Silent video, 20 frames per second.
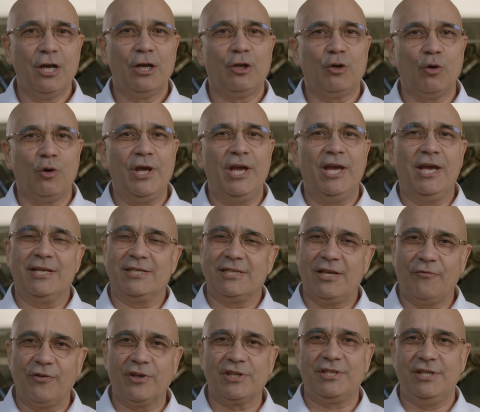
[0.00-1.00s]
Today, as
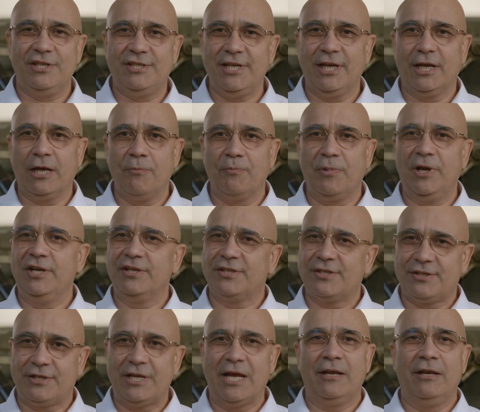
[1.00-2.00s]
F S T C completes
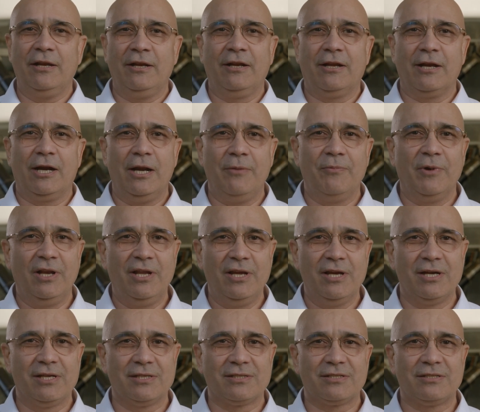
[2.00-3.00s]
ten incredible
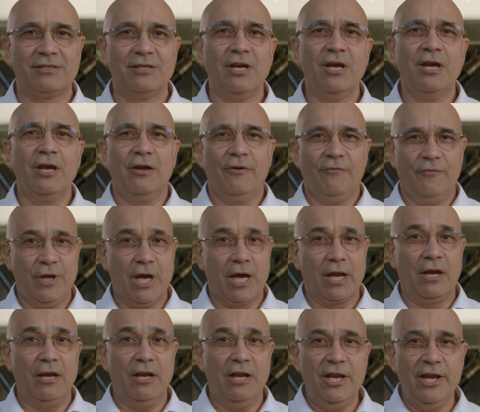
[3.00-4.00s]
years, we are
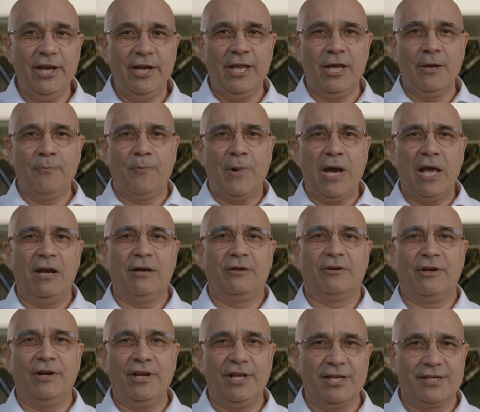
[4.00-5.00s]
a leading pilot
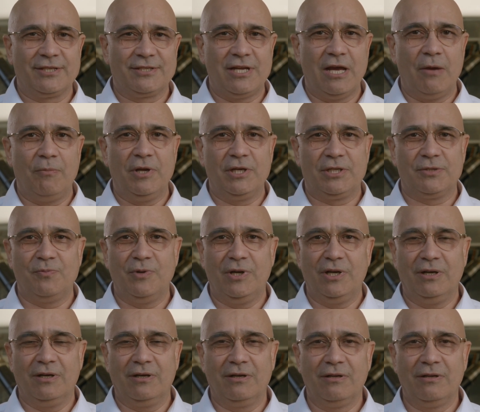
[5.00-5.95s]
training establishment.